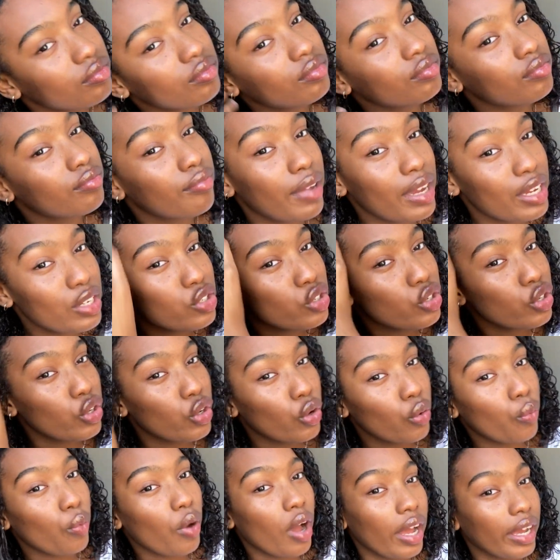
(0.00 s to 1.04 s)
Make sure you're
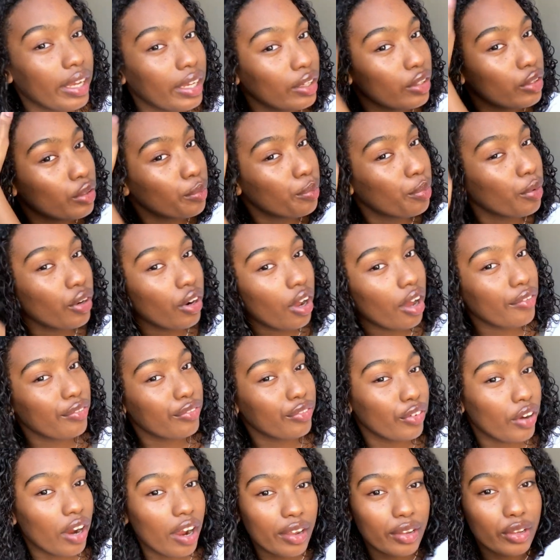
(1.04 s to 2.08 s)
working your product
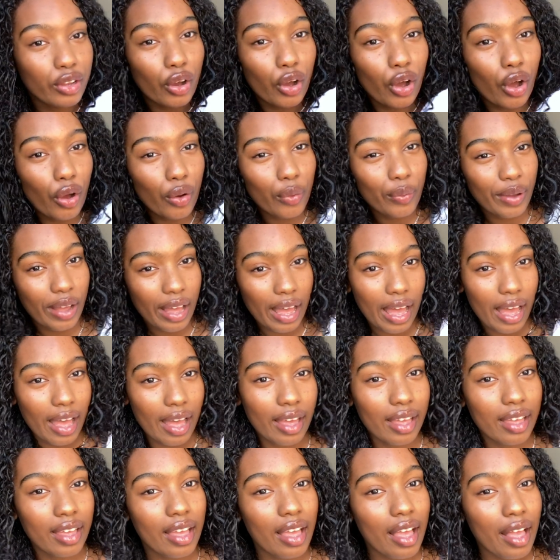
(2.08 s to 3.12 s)
throughout your whole hair,
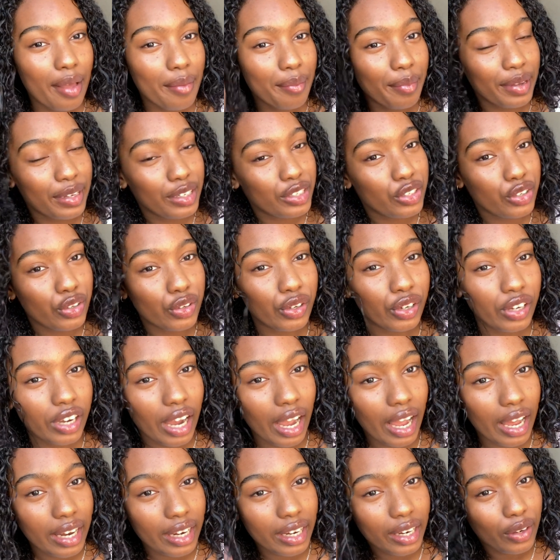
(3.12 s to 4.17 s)
and make sure you're
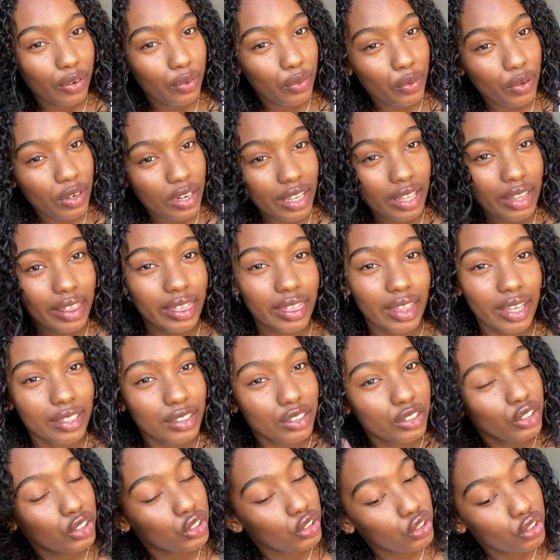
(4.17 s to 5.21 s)
getting it all in. Then
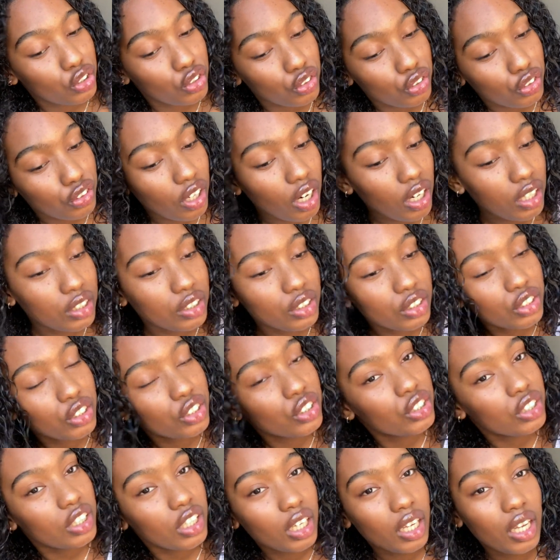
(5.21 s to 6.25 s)
just scrunch,
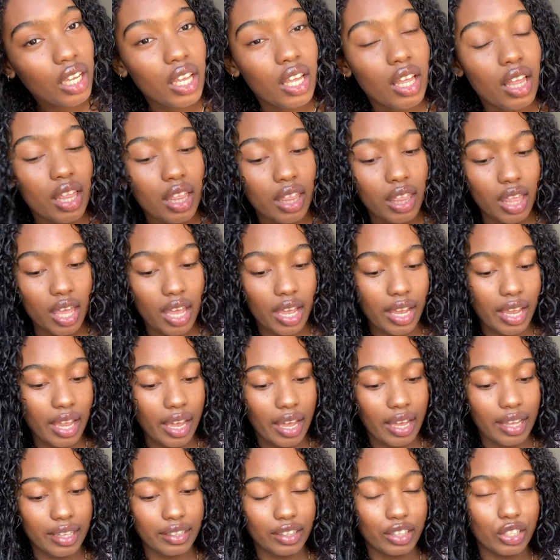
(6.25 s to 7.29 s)
then
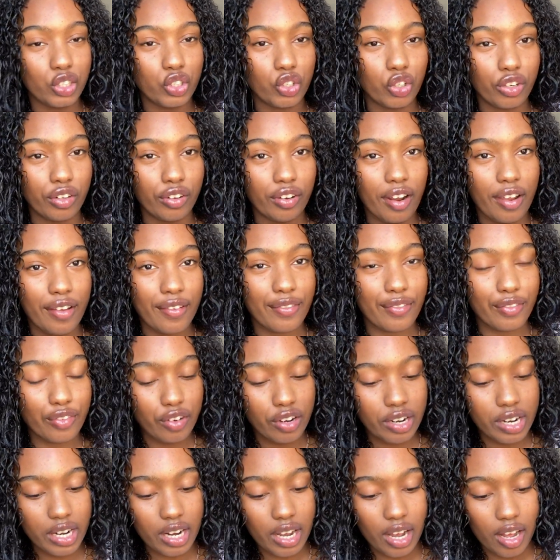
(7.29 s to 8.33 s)
get the John
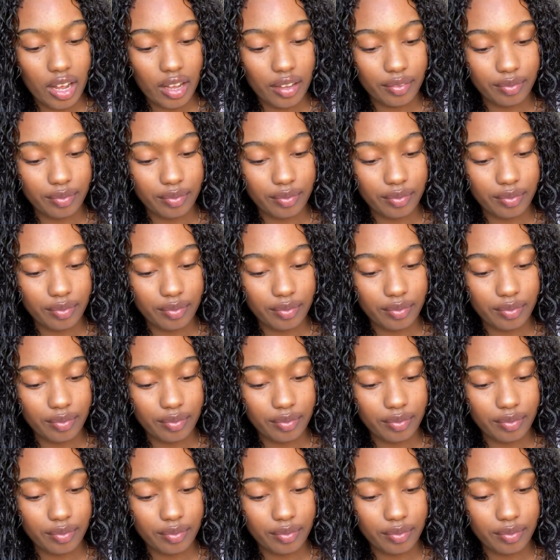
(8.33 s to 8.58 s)
Frieda,